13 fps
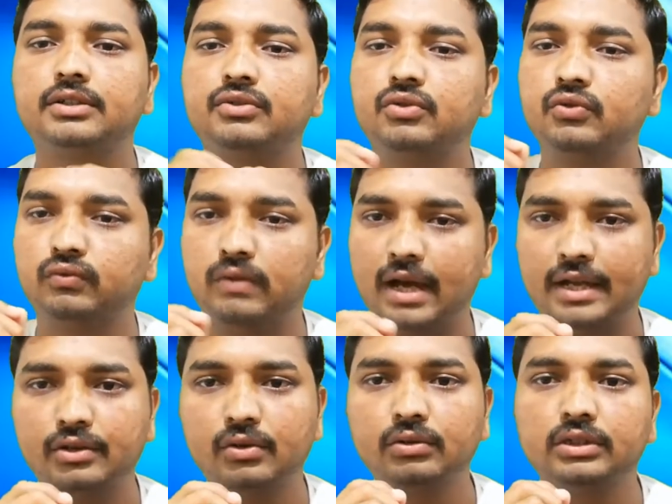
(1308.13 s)
to
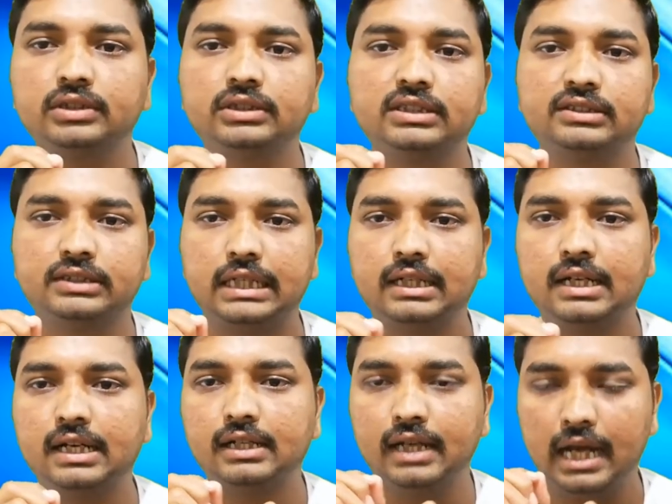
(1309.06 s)
find out the
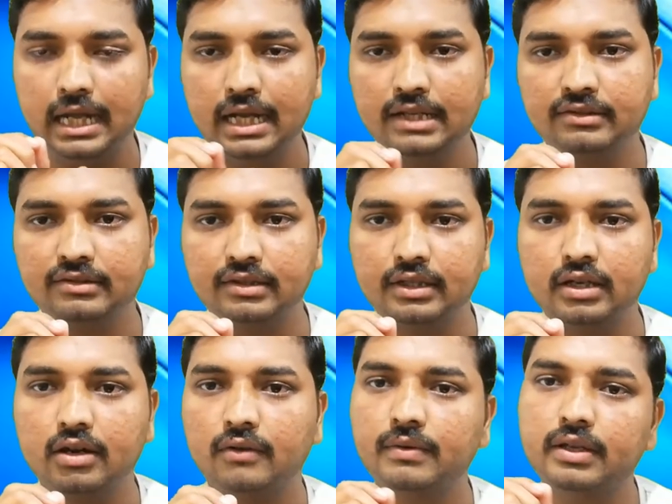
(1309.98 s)
central tendency
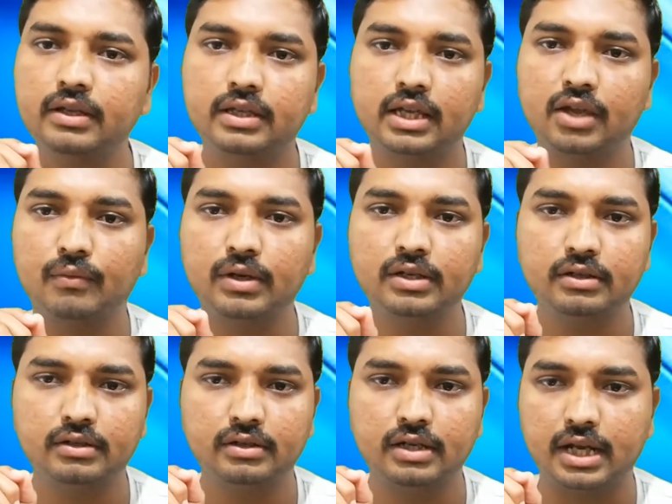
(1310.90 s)
of a given
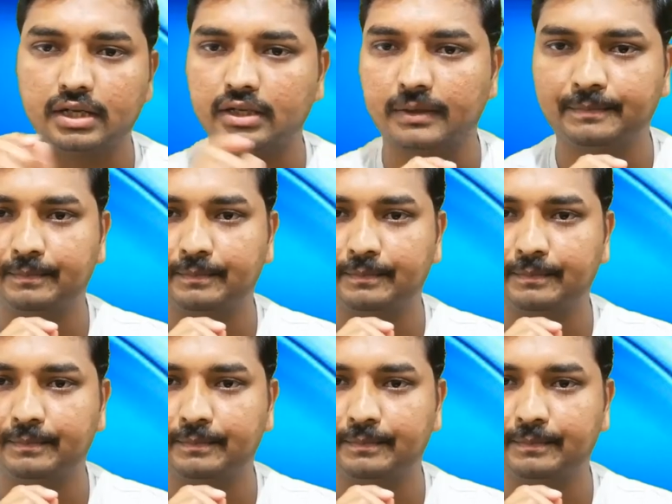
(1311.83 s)
data.